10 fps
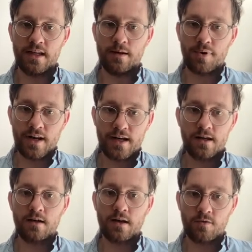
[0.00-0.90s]
They
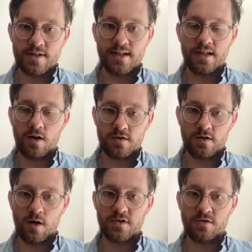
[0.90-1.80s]
play increasingly
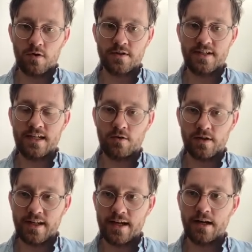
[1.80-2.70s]
autonomous roles here
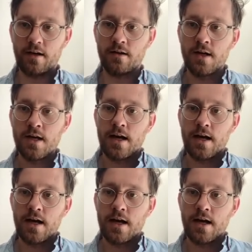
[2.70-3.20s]
and there.